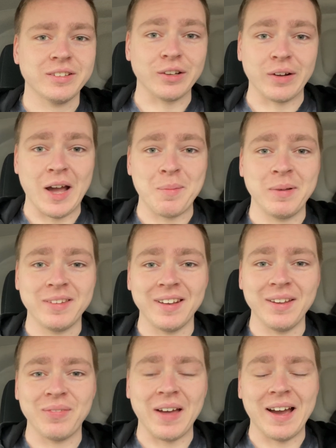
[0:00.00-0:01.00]
So happy to
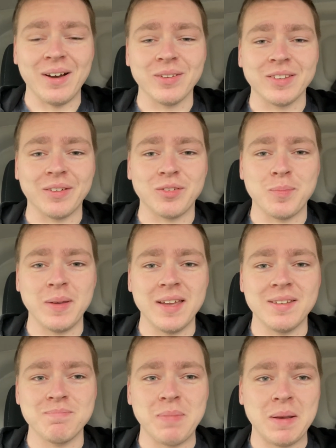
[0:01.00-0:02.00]
leave the house after
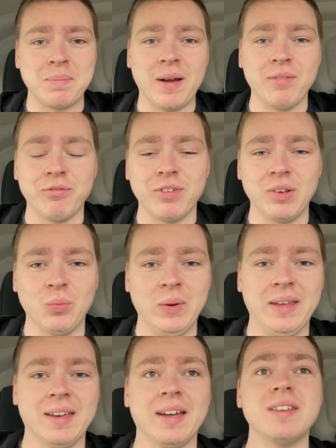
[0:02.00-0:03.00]
being bedbound for the
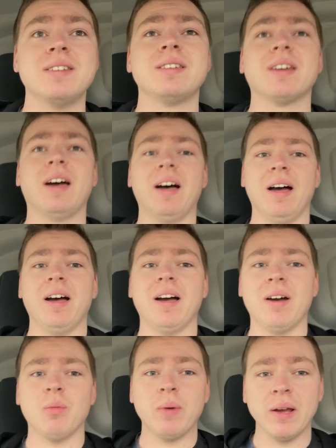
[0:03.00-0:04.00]
weekend.
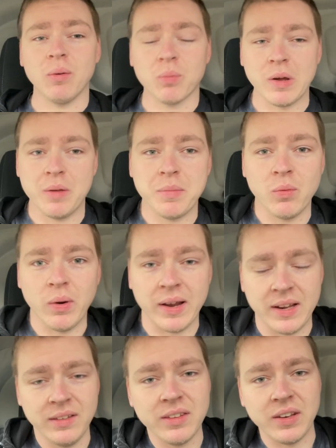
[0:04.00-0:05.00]
We are going to be
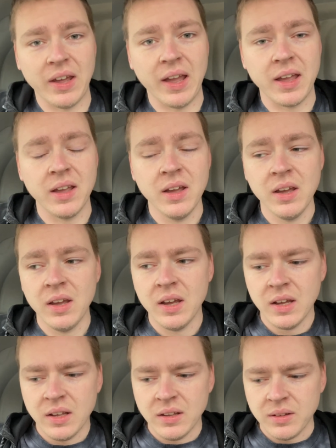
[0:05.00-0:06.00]
working today.
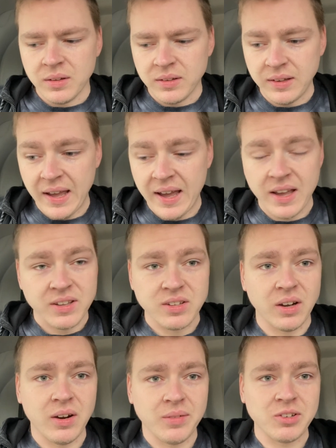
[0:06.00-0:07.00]

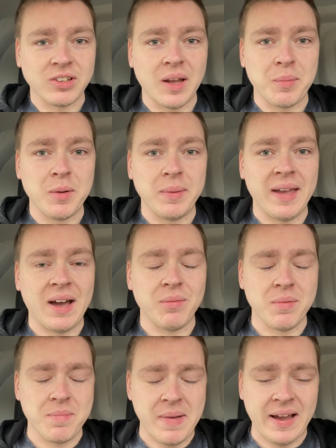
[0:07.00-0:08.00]
So I'm just happy to be out.
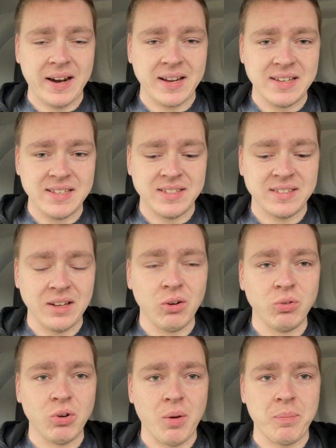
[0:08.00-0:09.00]
The back is
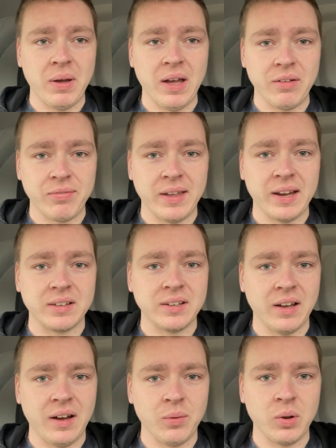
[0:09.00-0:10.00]
still not perfect.
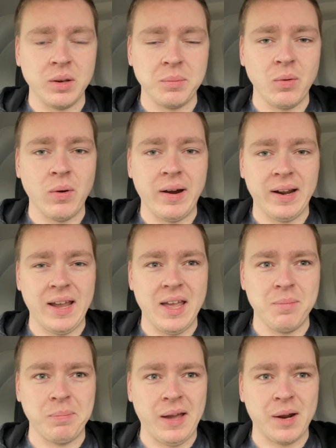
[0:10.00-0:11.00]
I'm going to be wearing
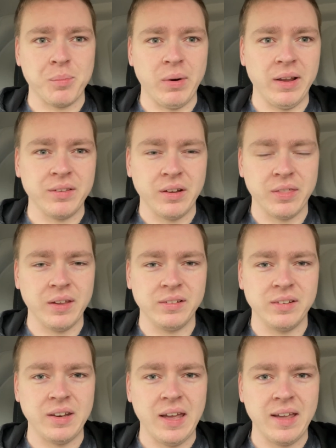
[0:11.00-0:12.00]
a back brace, I
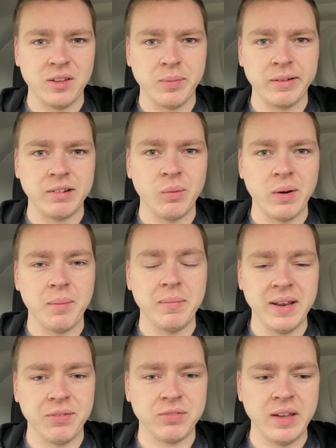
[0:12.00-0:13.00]
think, today, especially when I'm
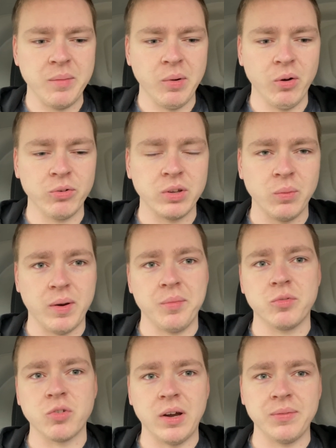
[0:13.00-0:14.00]
lifting, but also when
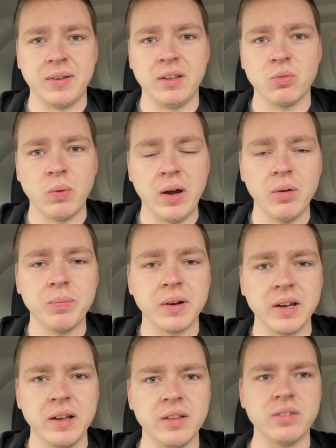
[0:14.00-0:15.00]
I'm driving as well,
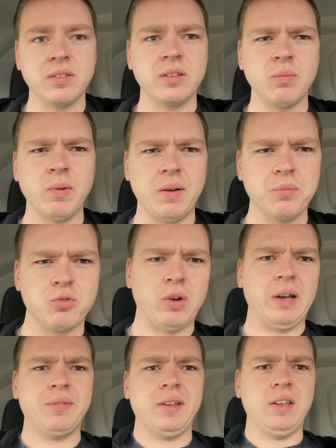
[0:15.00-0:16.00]
because when I'm
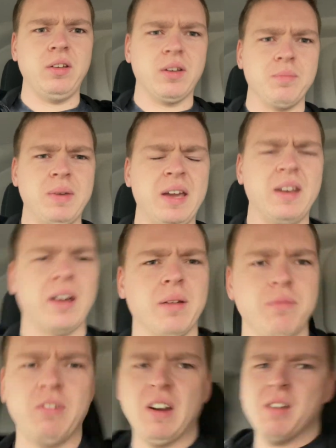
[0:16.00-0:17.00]
driving, you can be in like
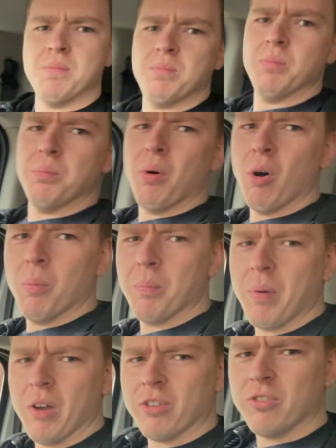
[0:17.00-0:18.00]
a very poor
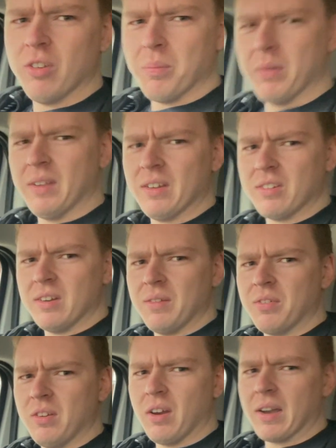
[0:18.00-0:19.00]
posture position if you're not